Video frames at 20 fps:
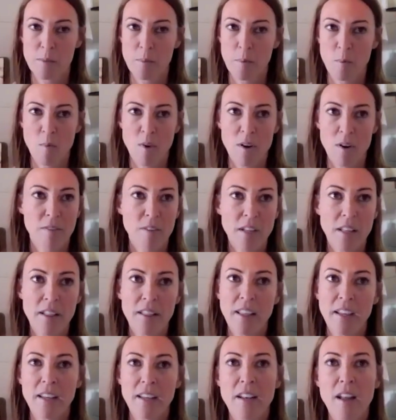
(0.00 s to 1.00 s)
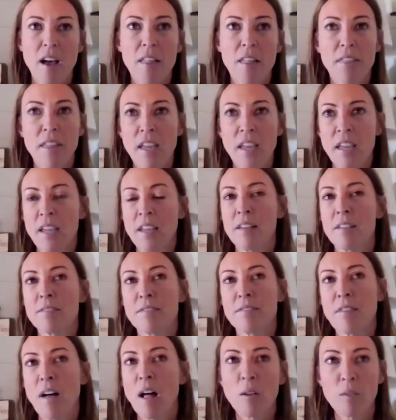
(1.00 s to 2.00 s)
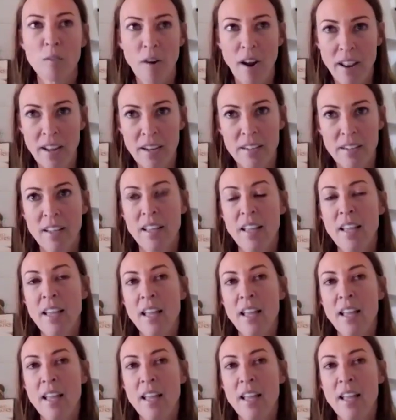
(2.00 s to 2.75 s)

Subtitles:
husband, wonderful, like nothing felt right.